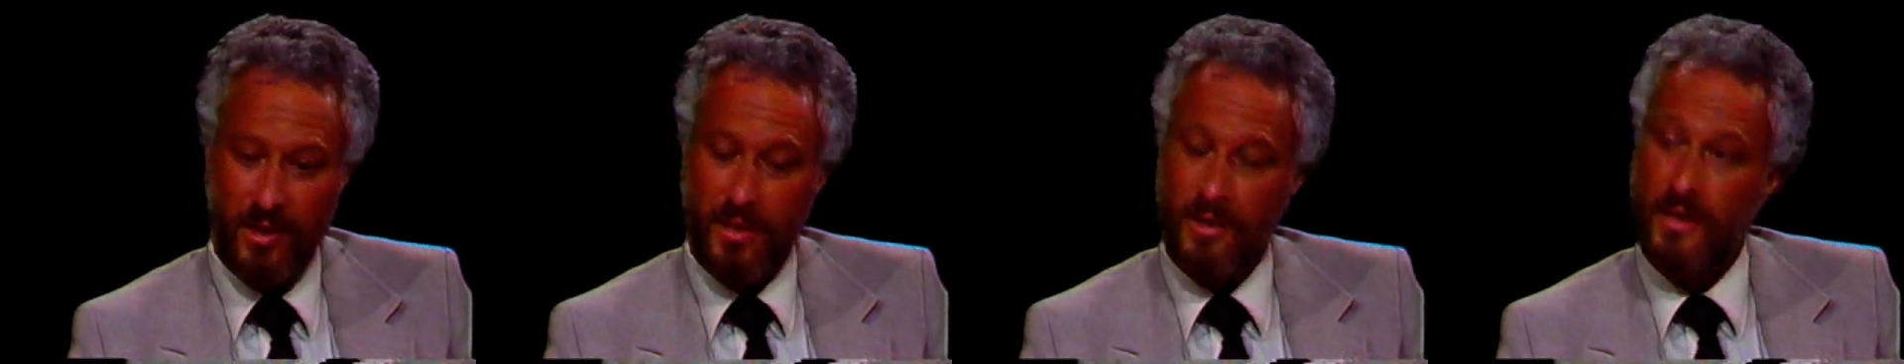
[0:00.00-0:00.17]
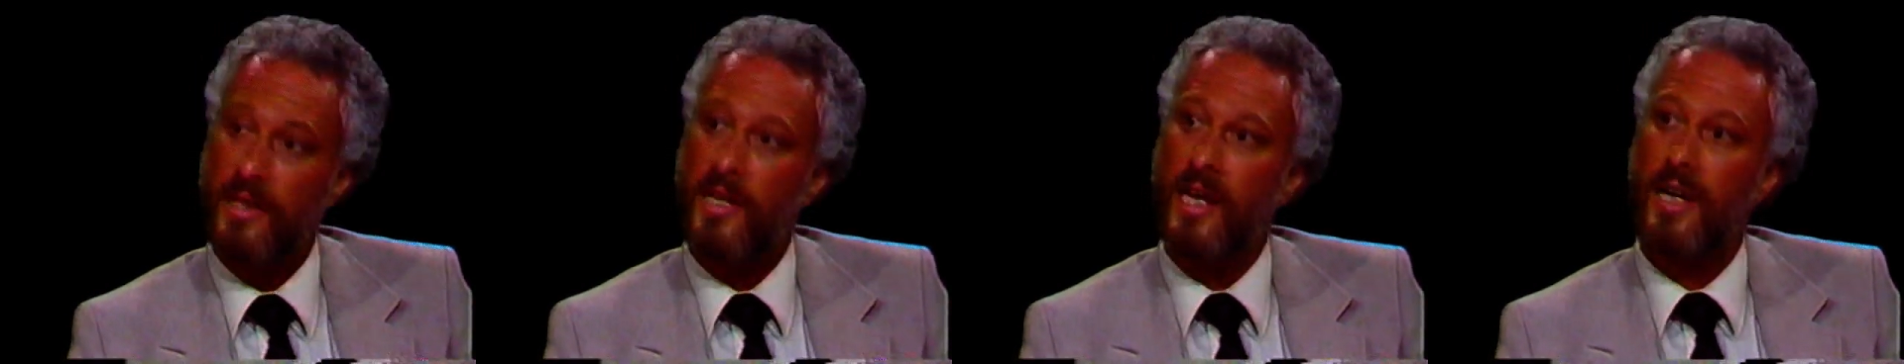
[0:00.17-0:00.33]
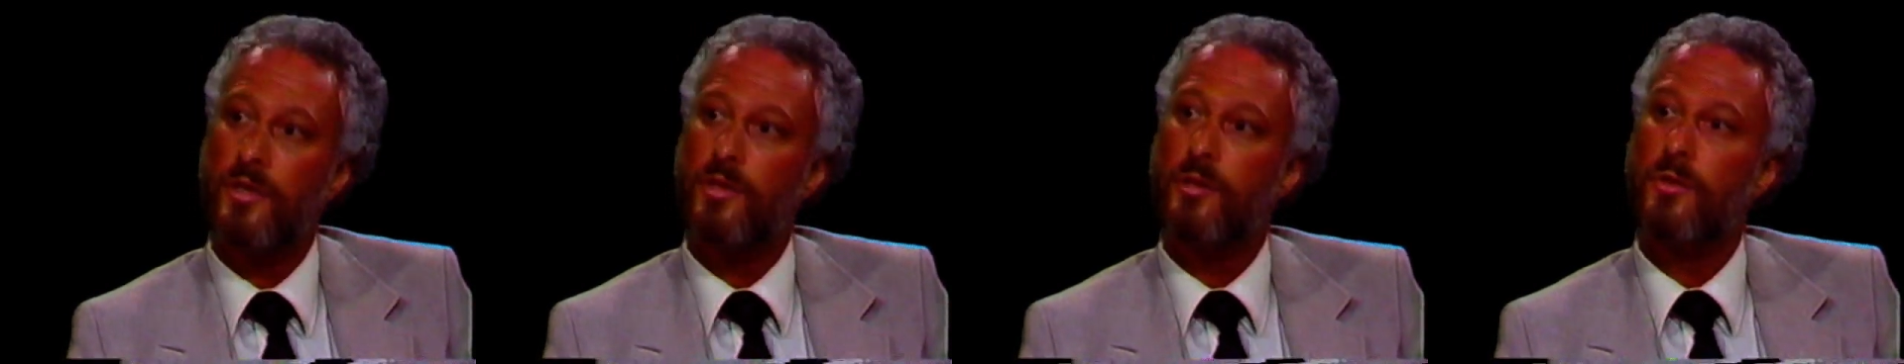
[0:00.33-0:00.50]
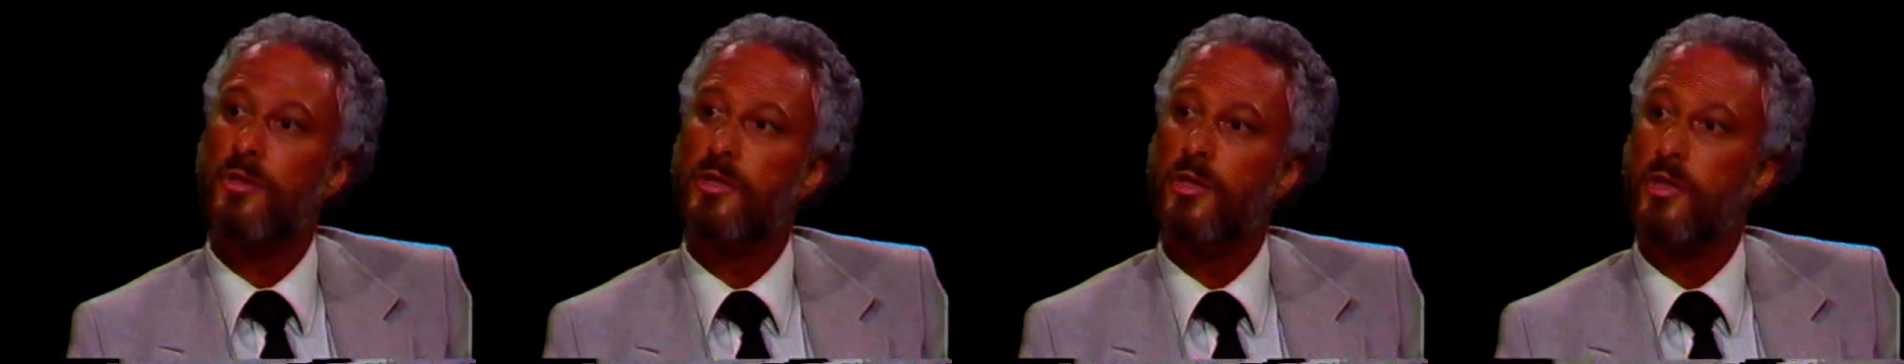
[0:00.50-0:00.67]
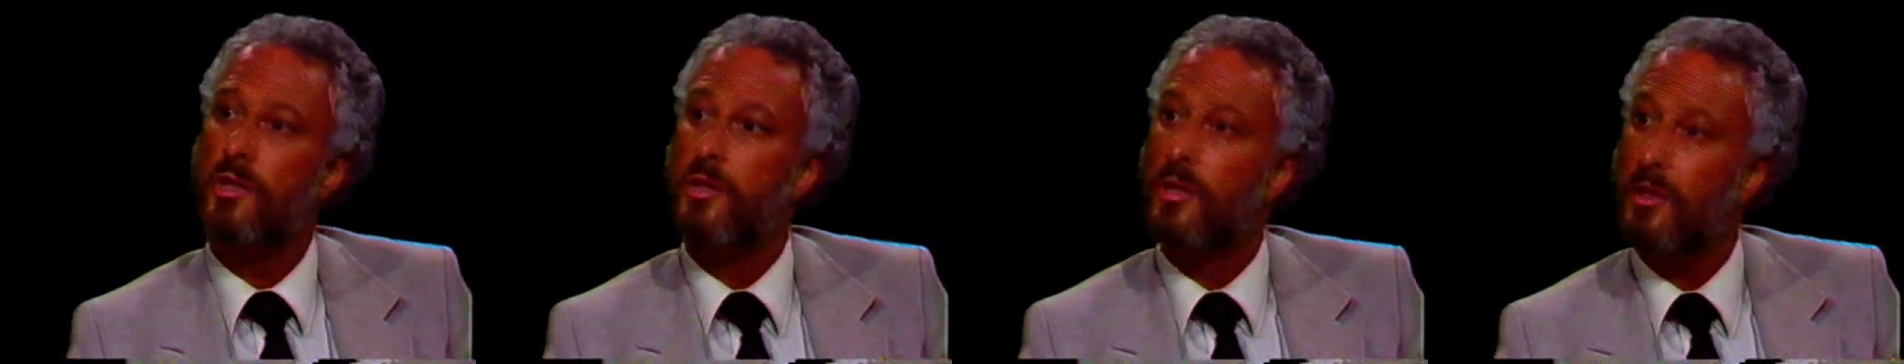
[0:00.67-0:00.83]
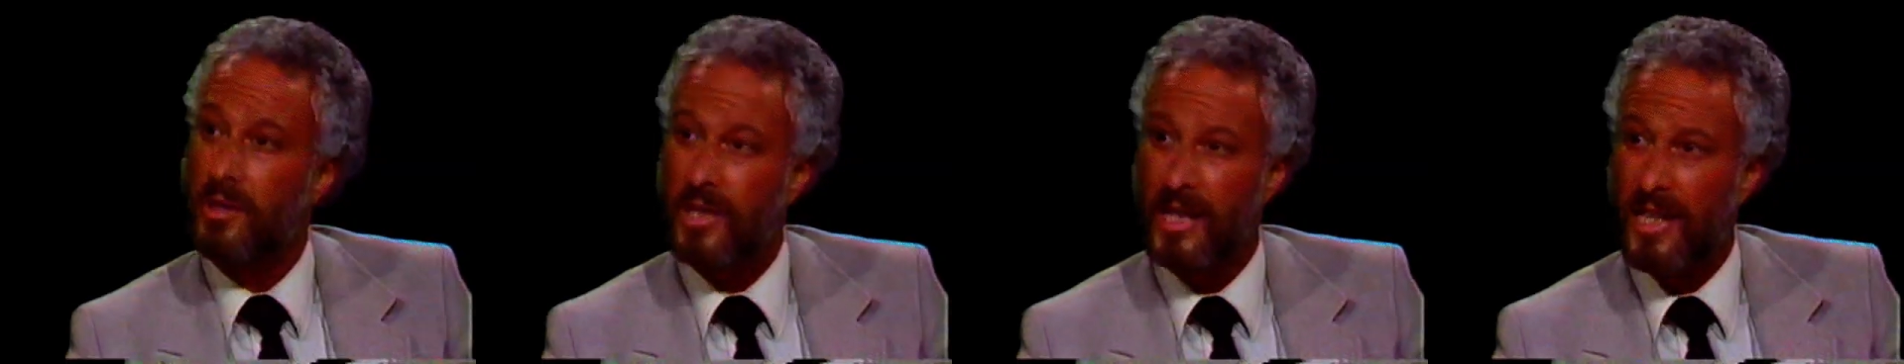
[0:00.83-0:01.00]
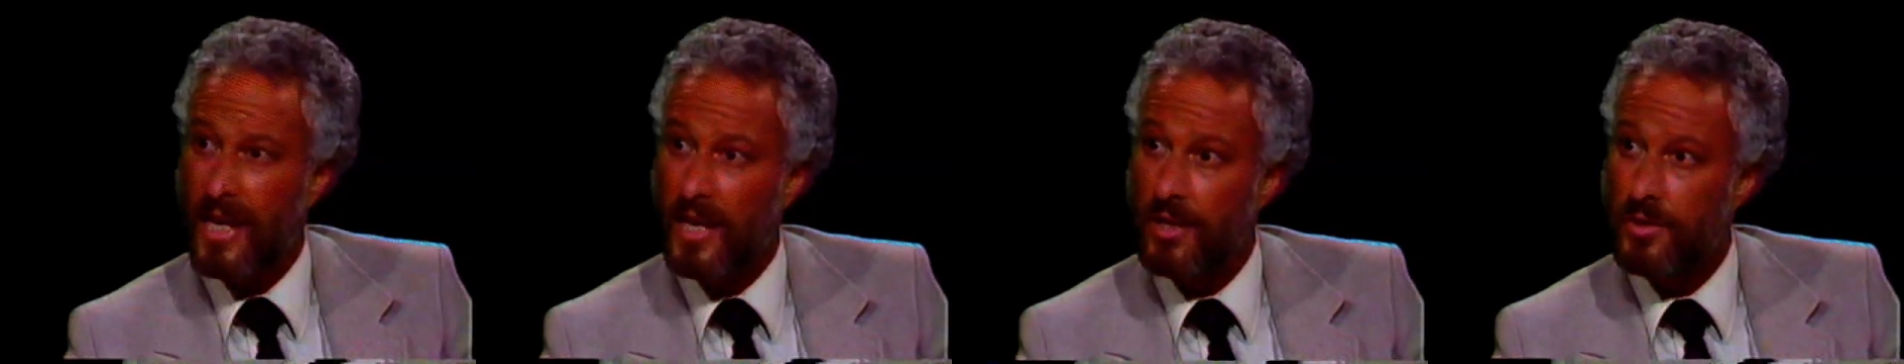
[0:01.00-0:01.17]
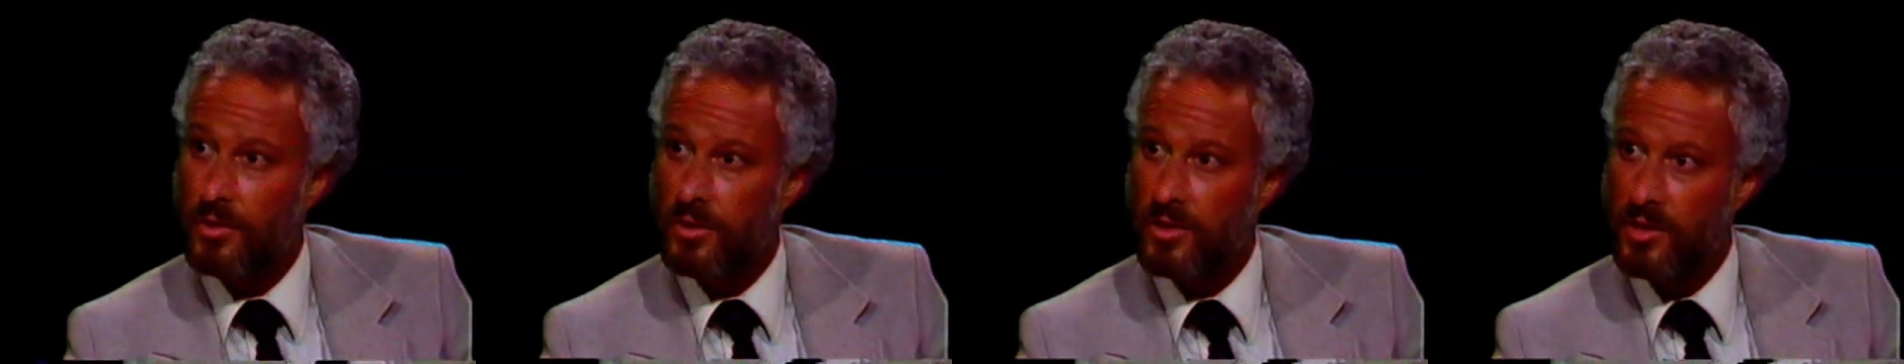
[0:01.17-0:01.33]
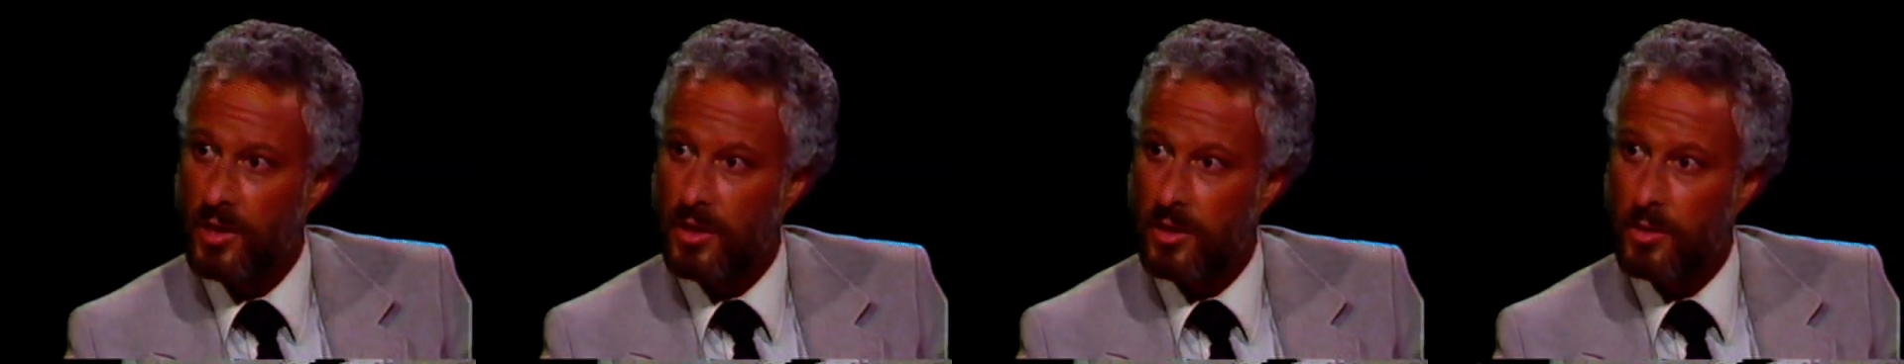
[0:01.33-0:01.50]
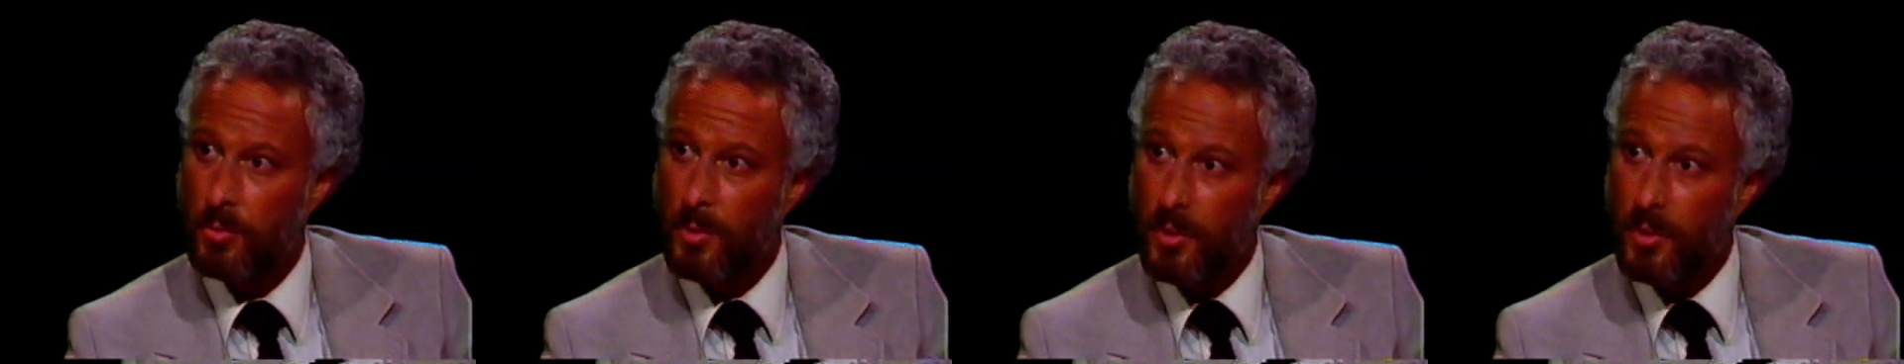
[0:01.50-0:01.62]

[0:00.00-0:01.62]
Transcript: The National Security Agency is